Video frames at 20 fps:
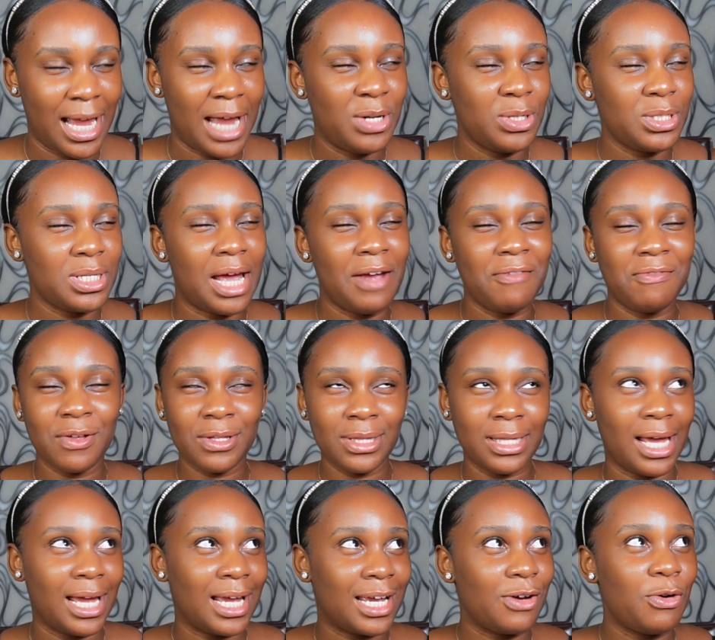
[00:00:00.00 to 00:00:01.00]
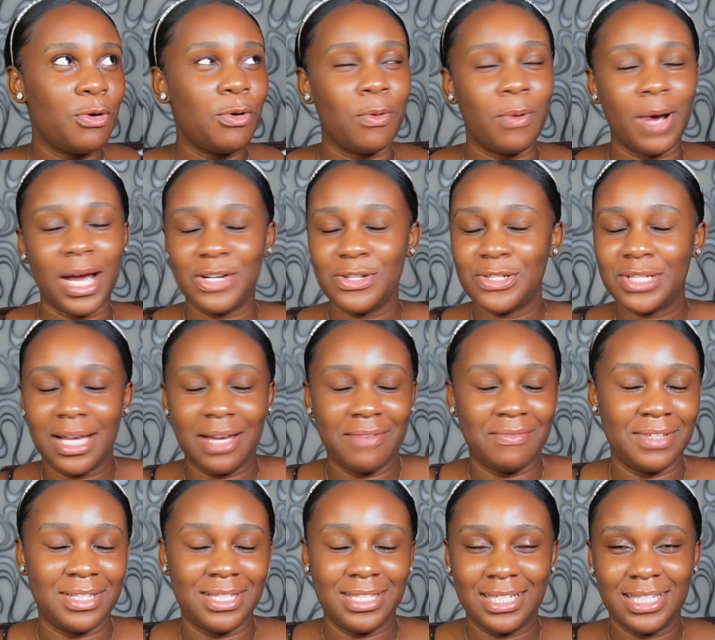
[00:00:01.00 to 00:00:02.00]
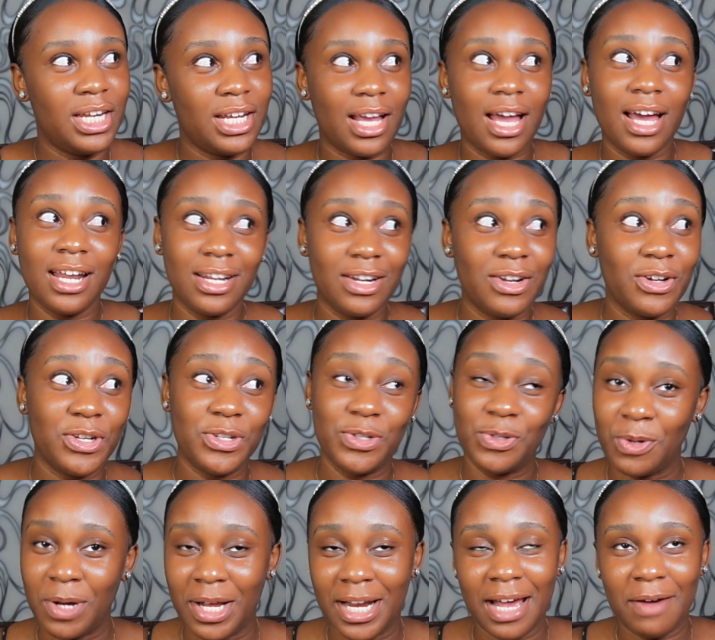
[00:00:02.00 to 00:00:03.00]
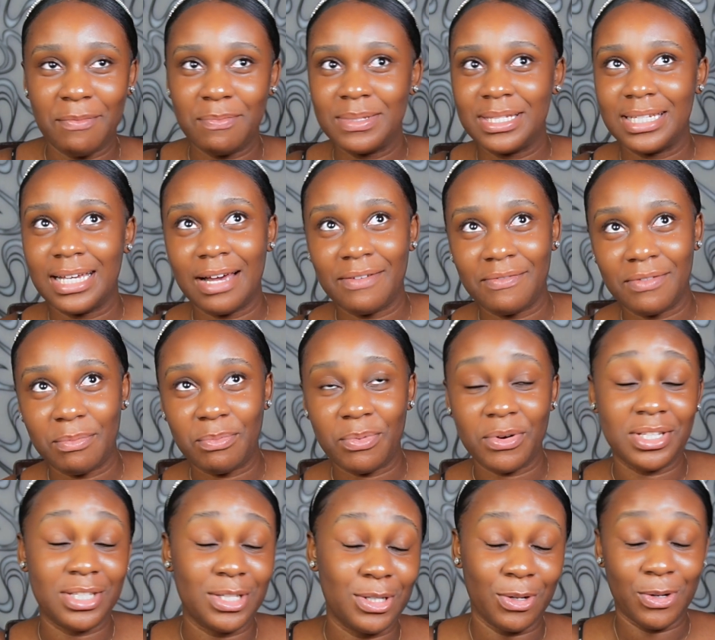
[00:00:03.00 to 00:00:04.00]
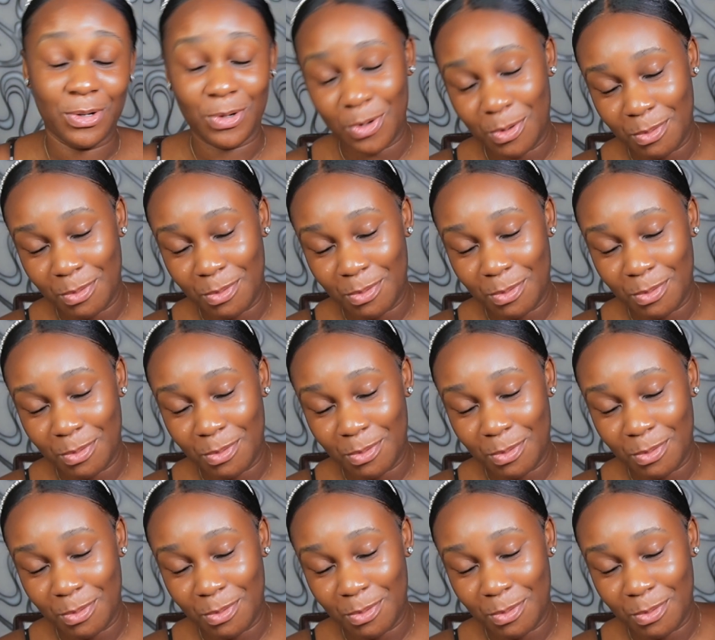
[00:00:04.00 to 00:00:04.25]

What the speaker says: I felt like, oh, I just have it. Either got it or you don't, and I happen to have it. Praise the Lord.